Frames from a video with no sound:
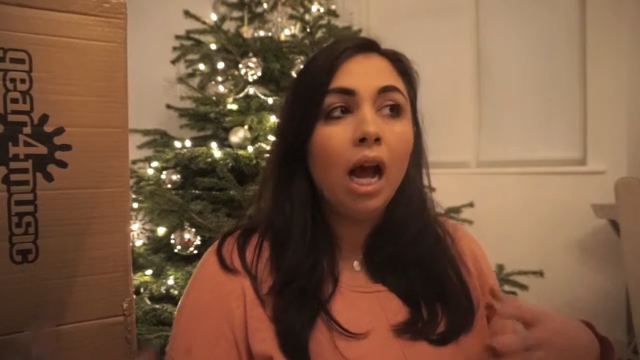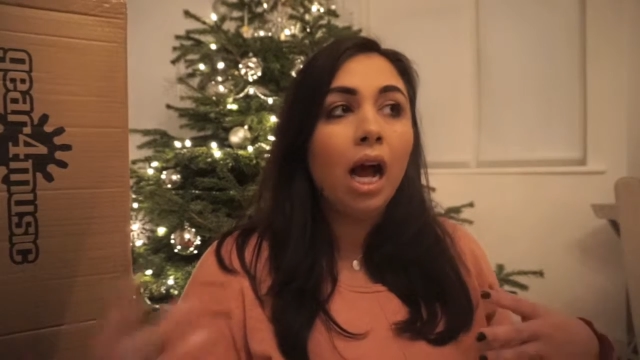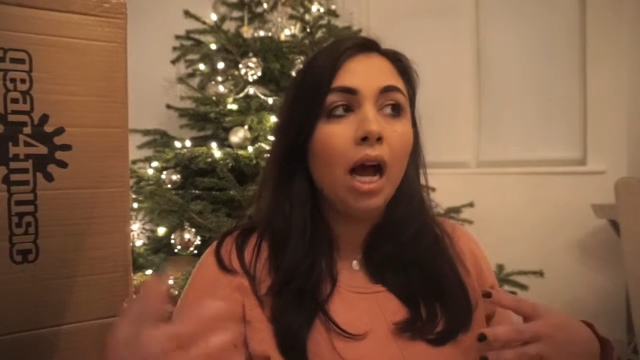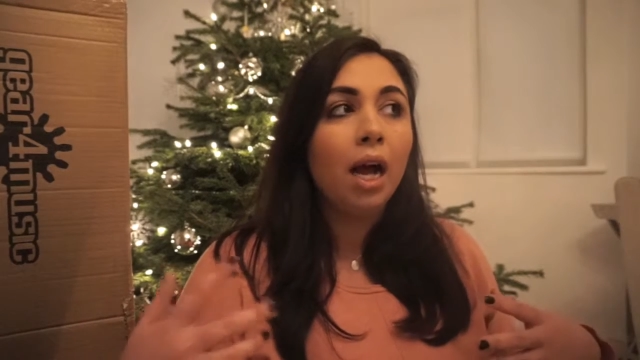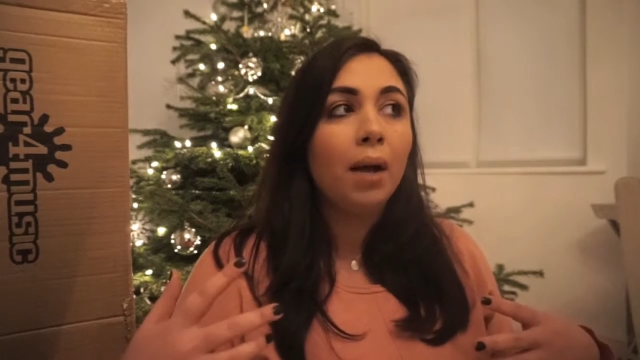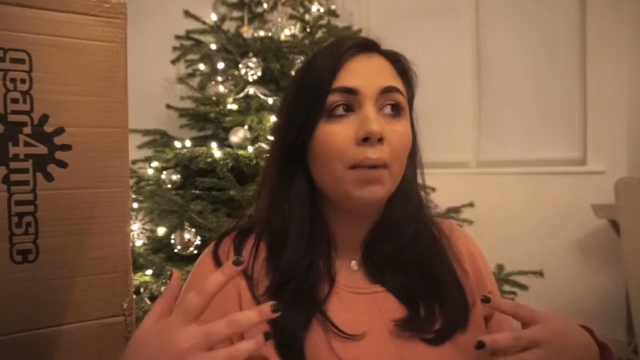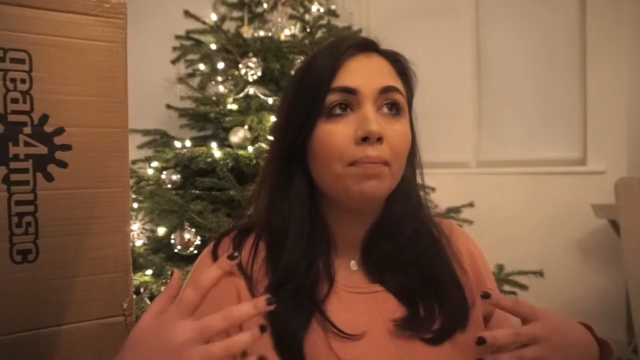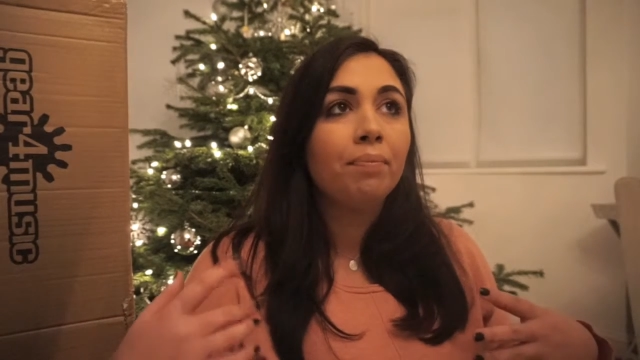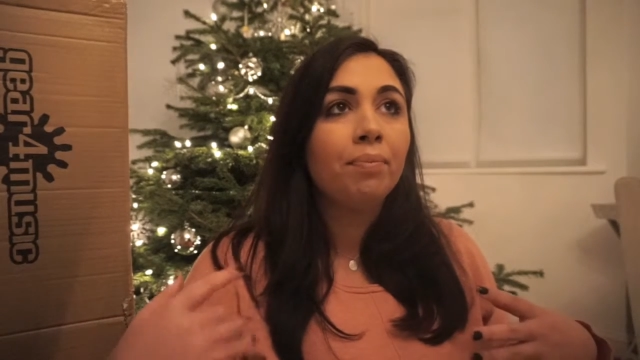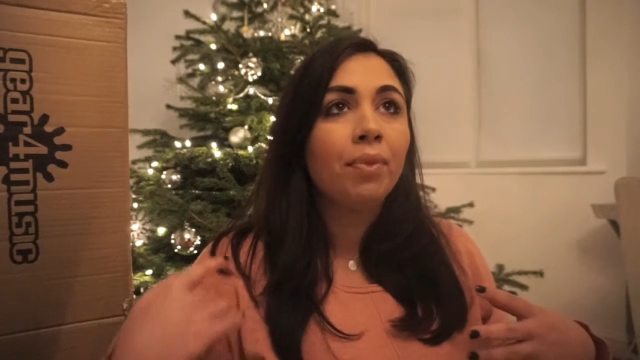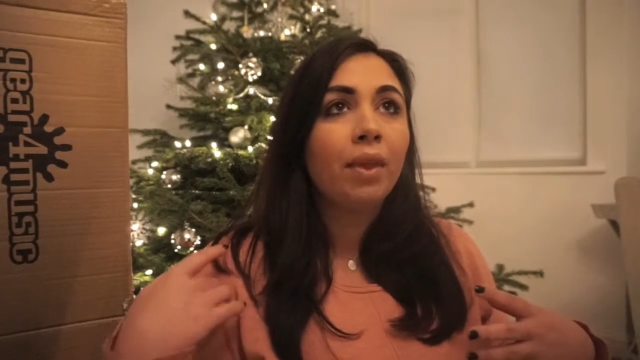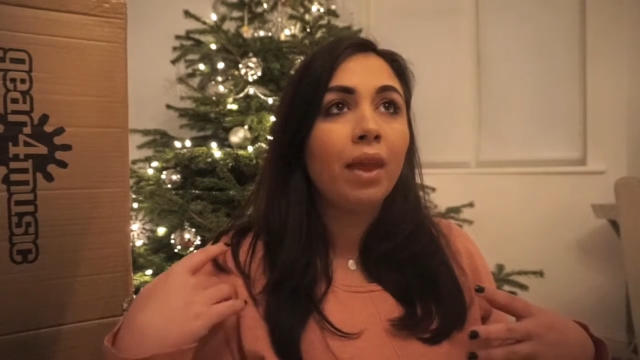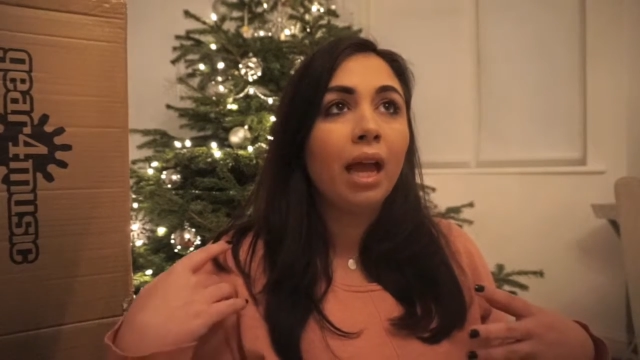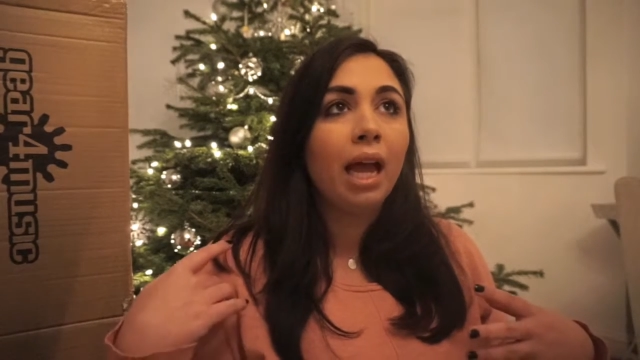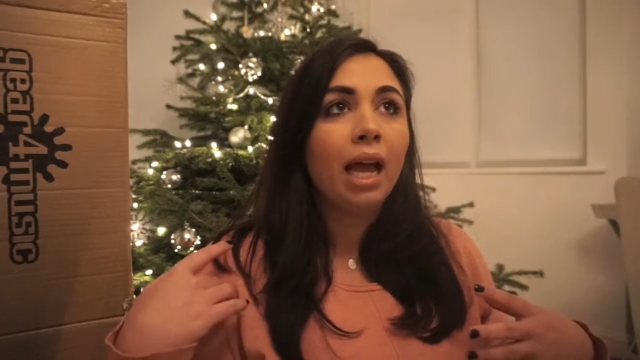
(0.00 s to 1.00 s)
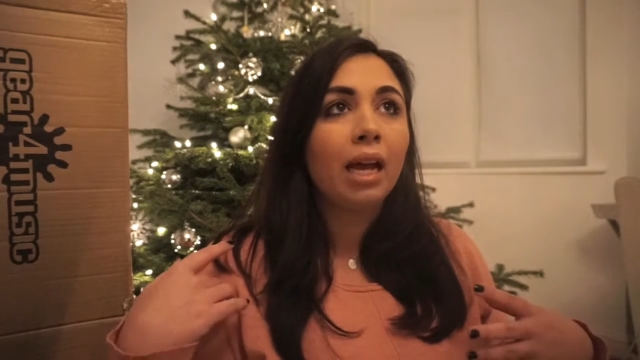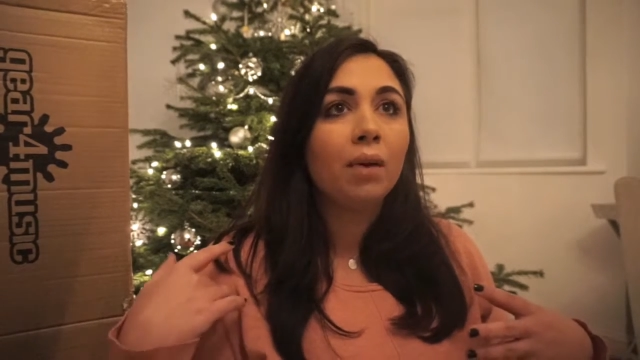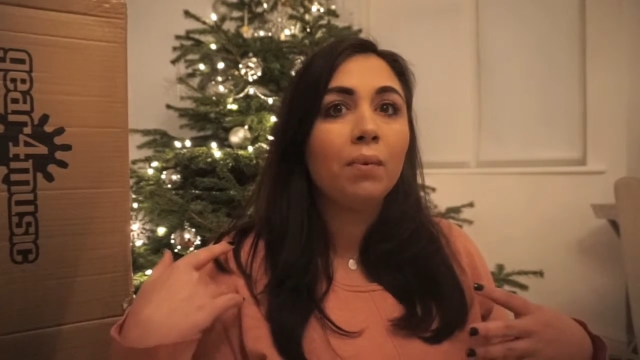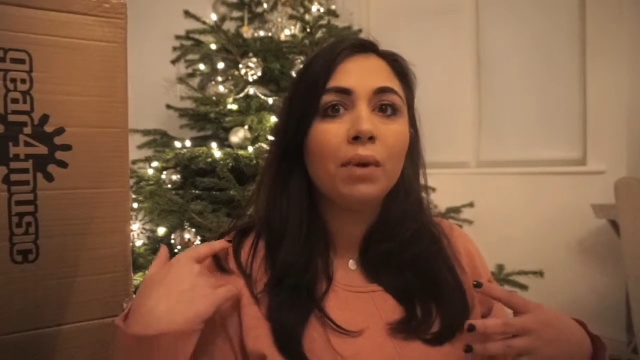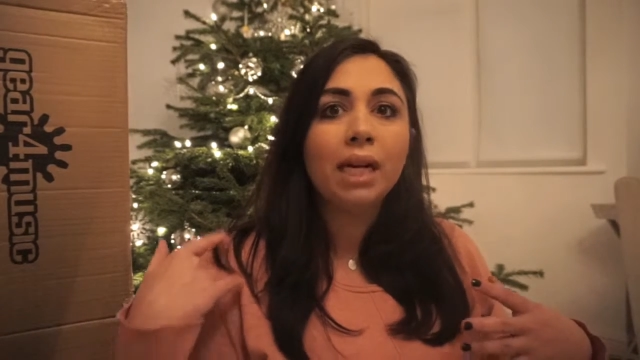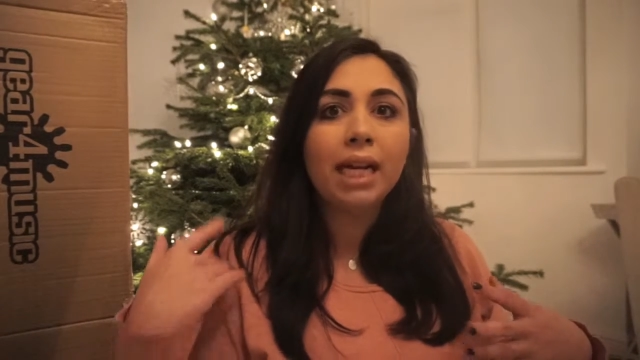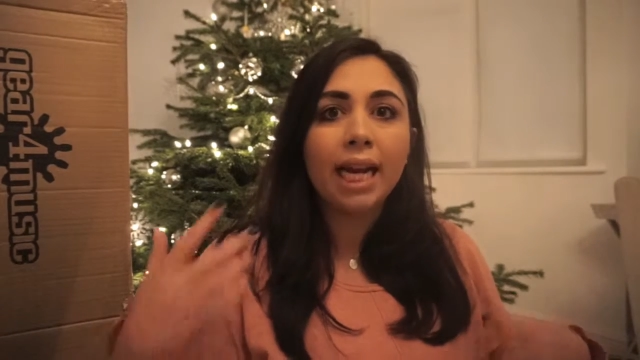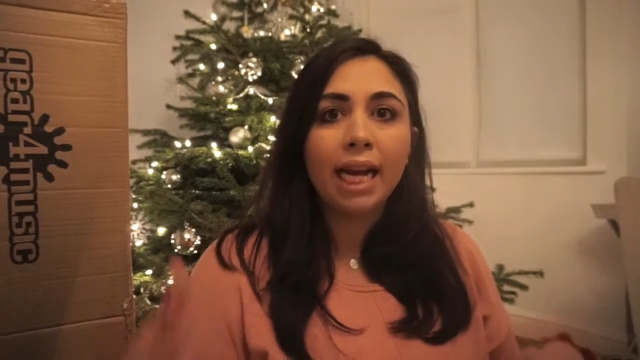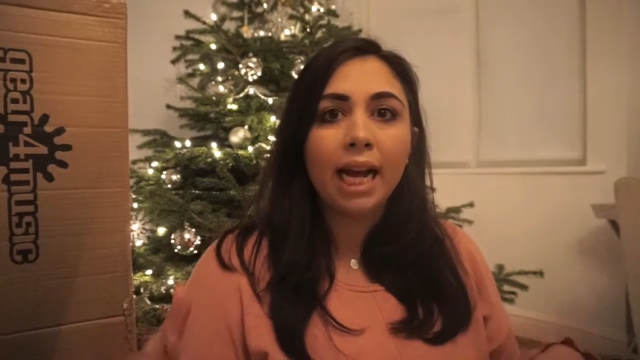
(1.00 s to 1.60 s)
Um, and I want to get it